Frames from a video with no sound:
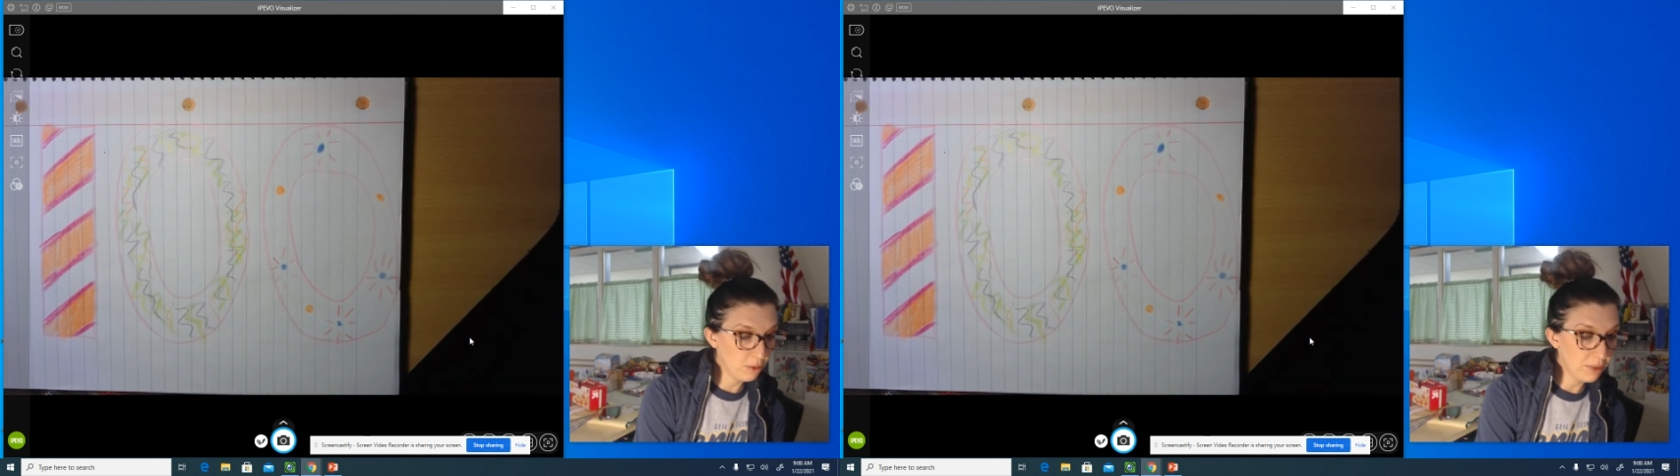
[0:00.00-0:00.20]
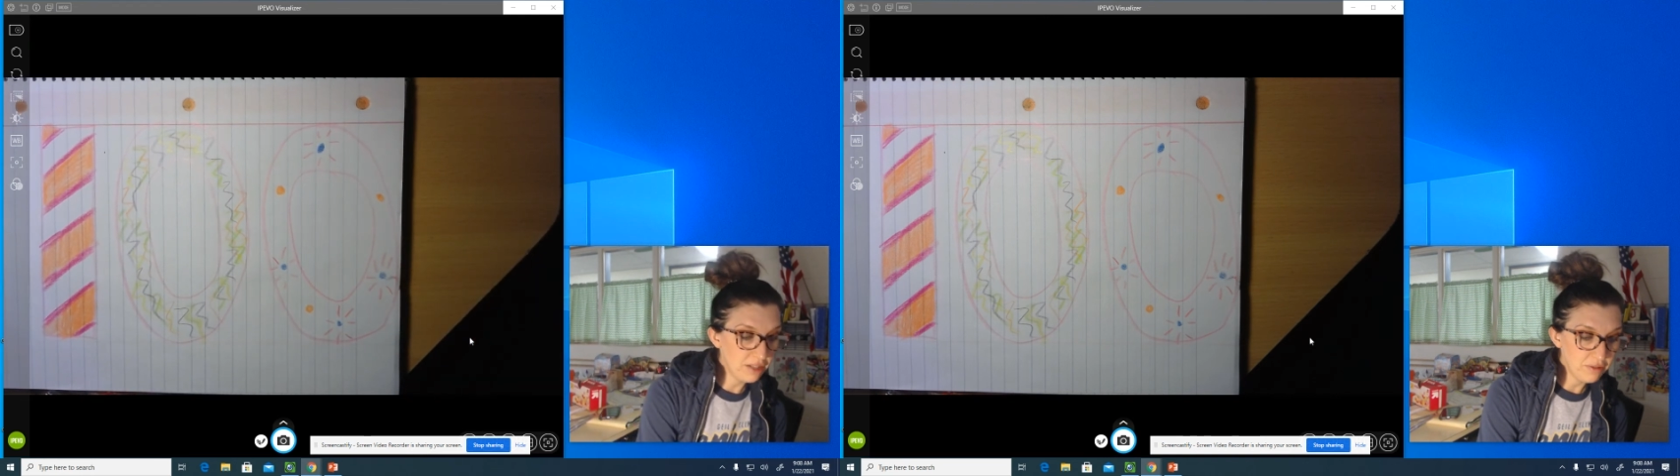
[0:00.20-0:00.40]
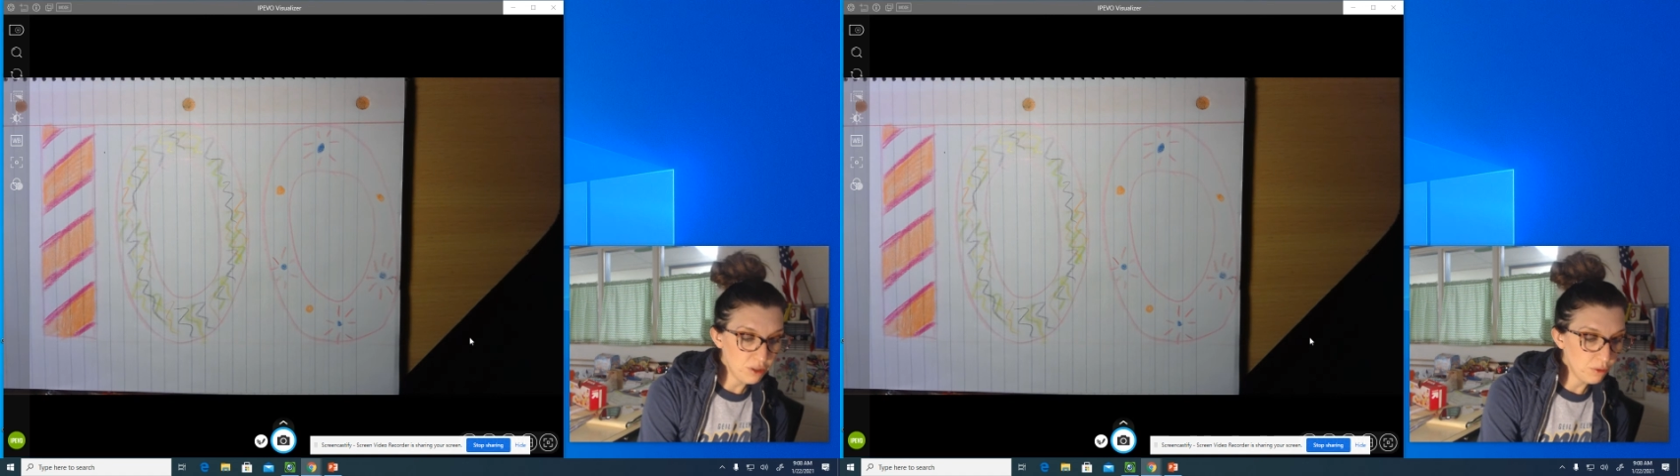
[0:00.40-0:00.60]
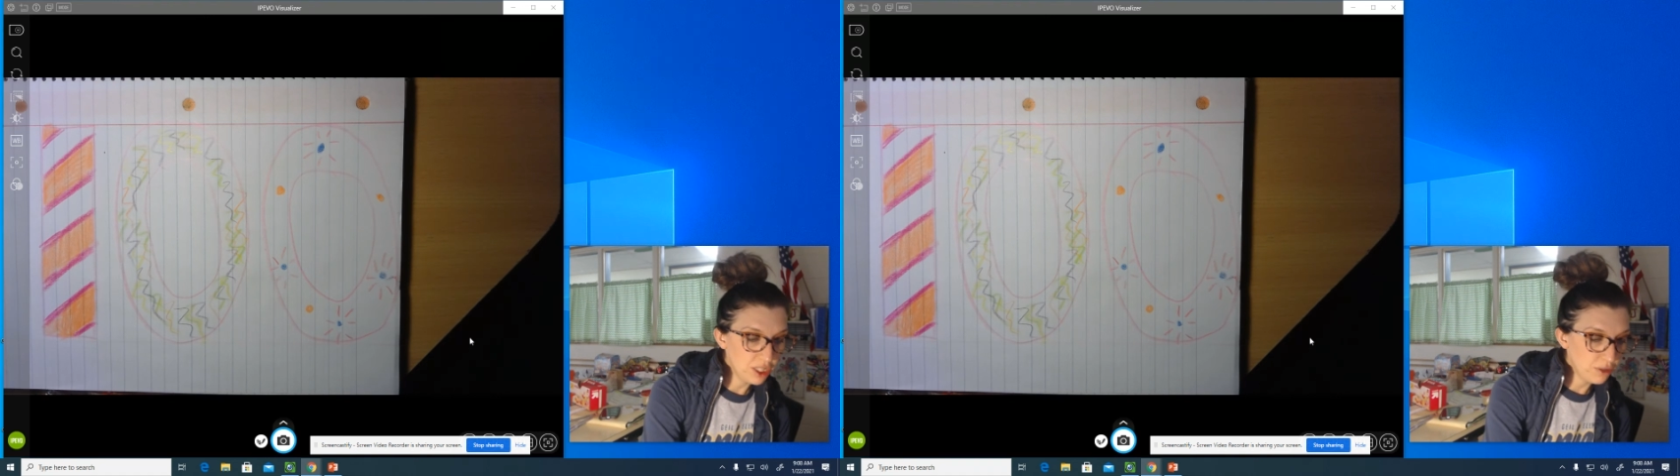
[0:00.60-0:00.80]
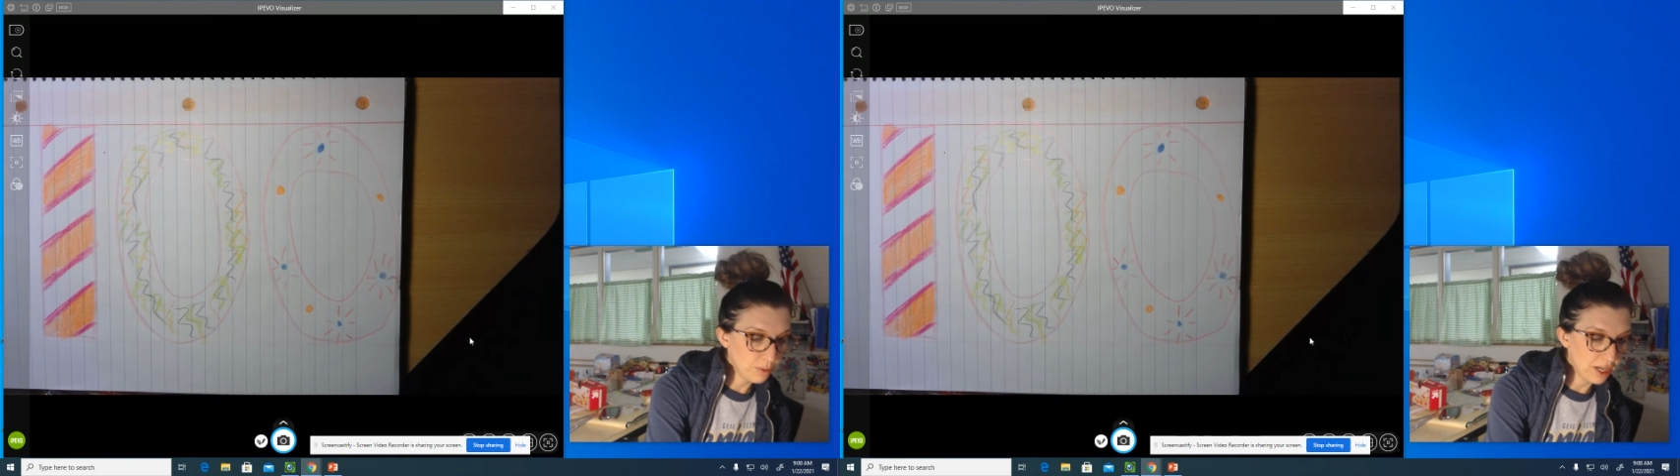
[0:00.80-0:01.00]
but if you want
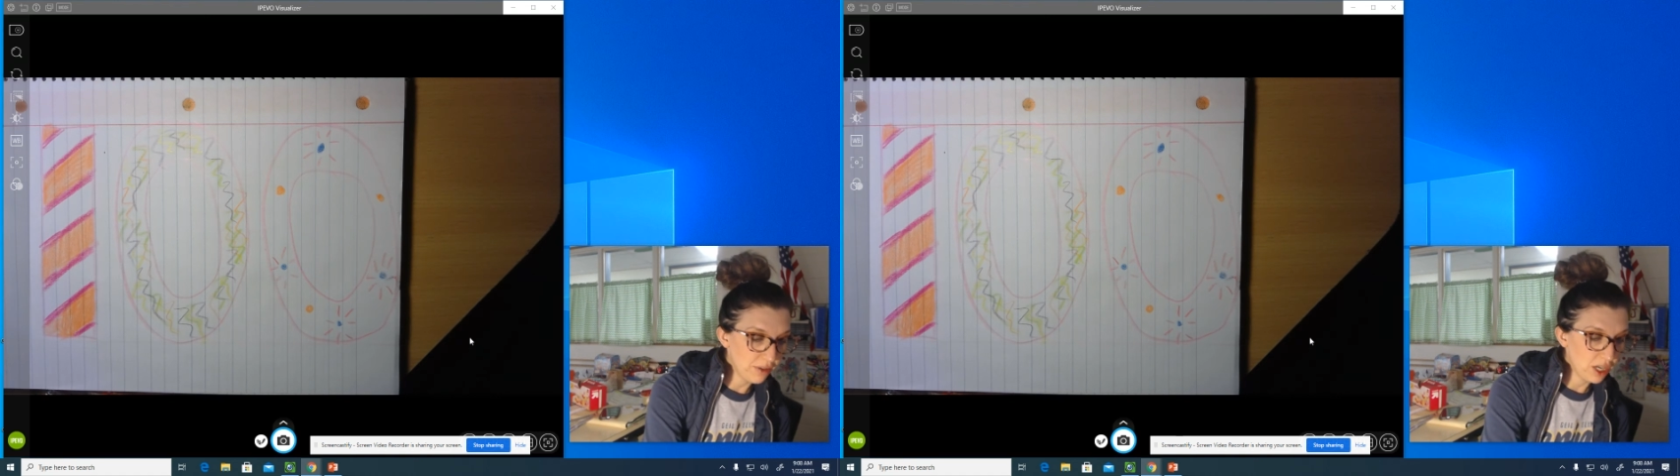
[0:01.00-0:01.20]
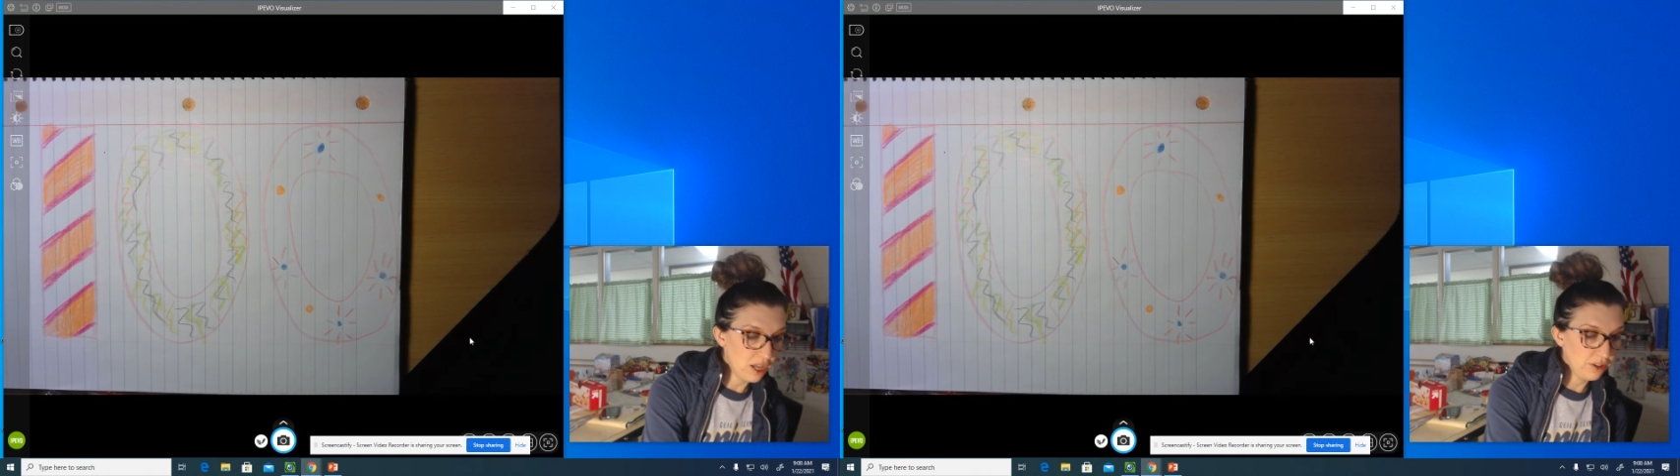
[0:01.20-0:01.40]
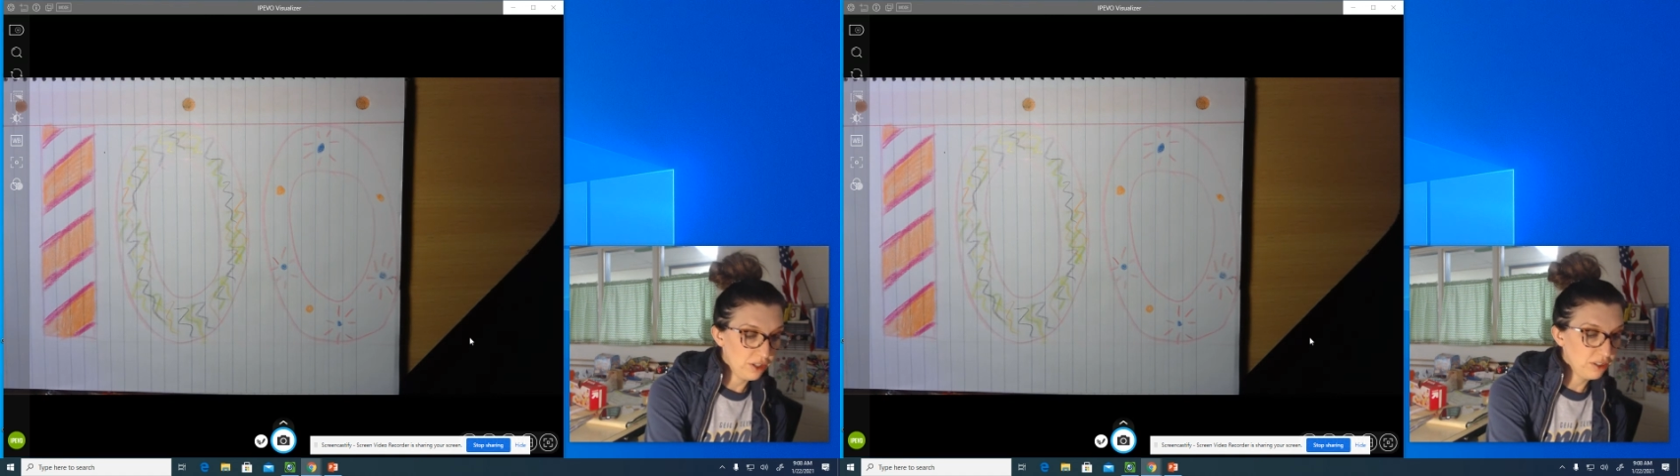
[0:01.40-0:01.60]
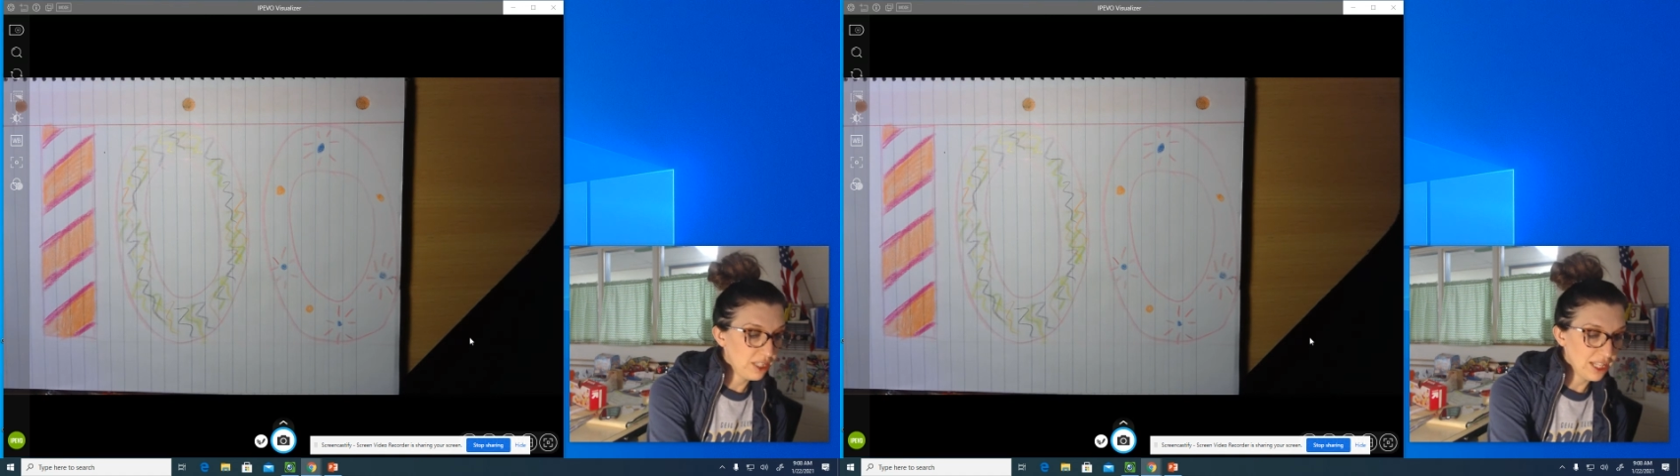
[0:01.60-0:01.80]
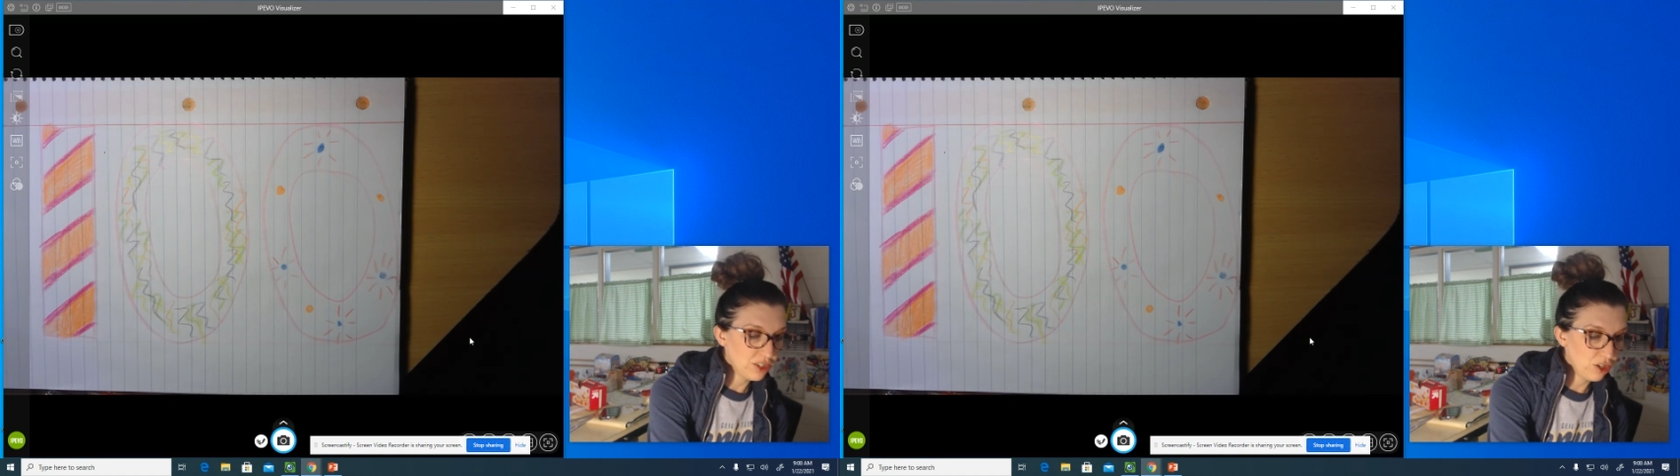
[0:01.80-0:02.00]
to use whatever color,
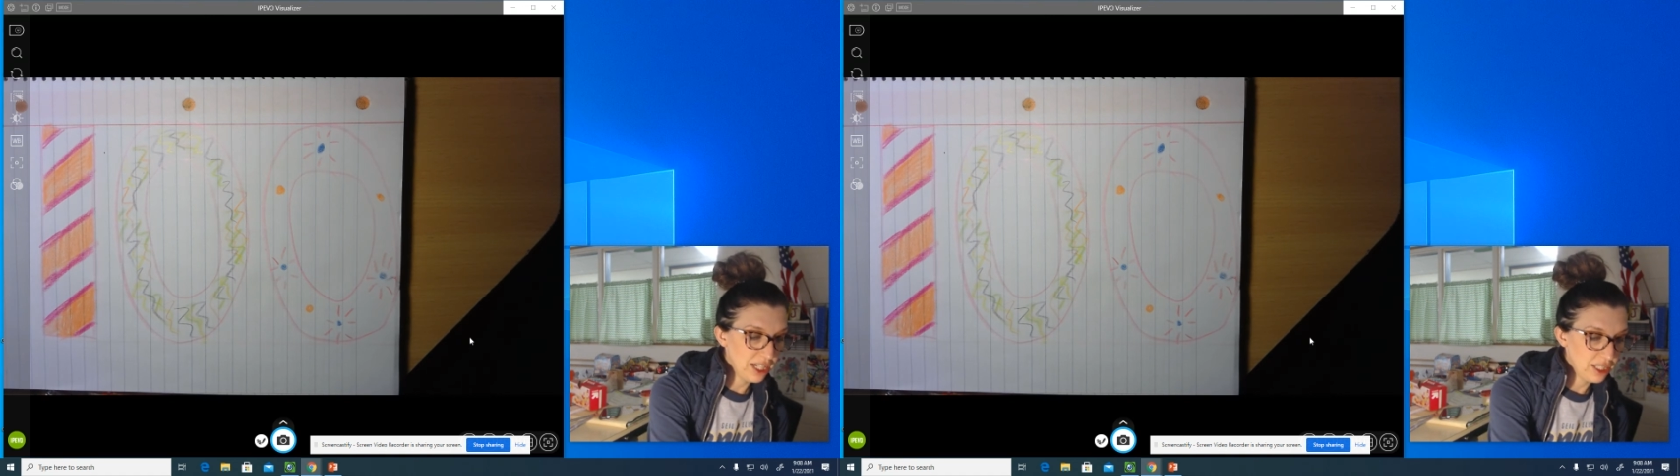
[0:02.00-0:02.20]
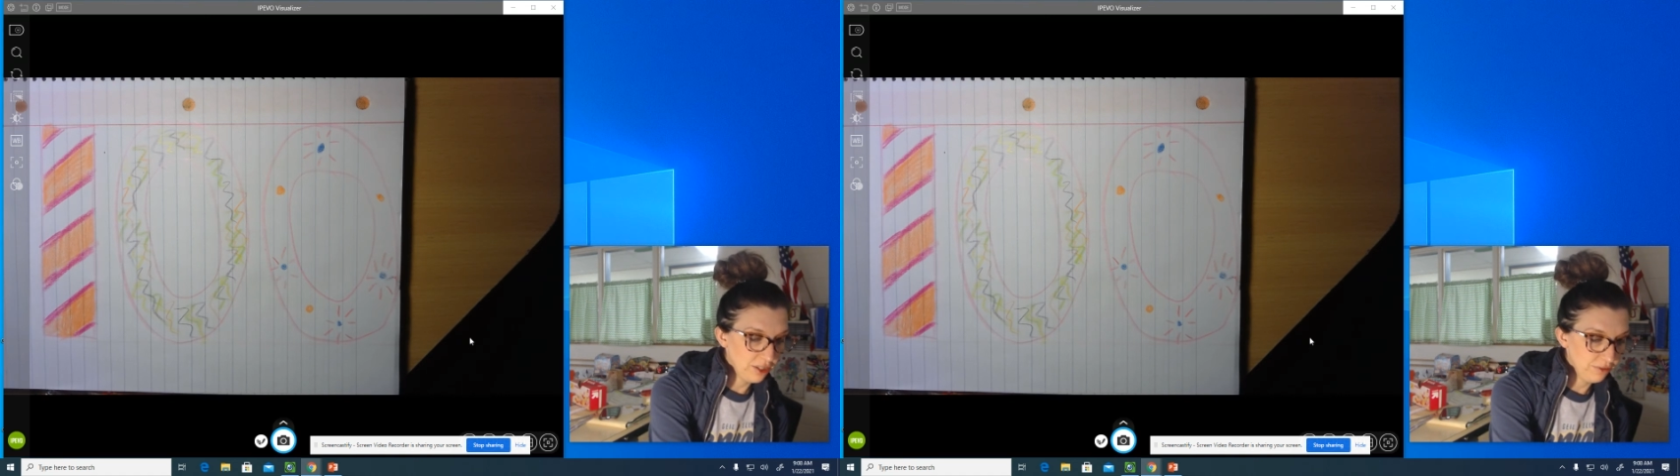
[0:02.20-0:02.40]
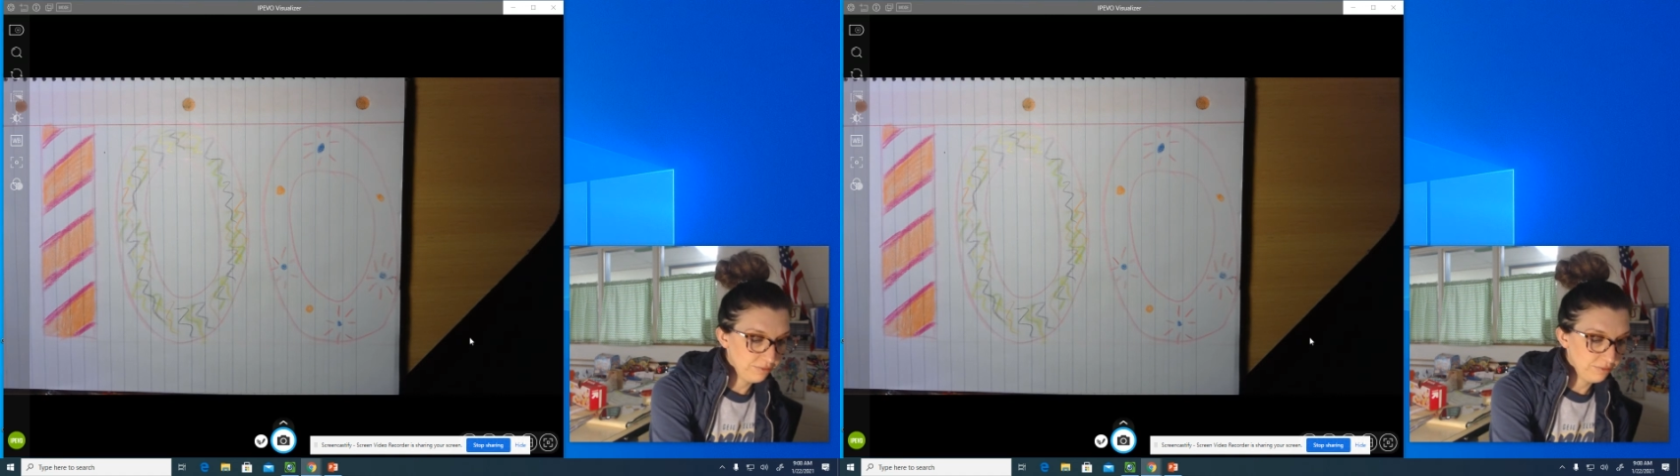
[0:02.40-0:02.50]
that's great too.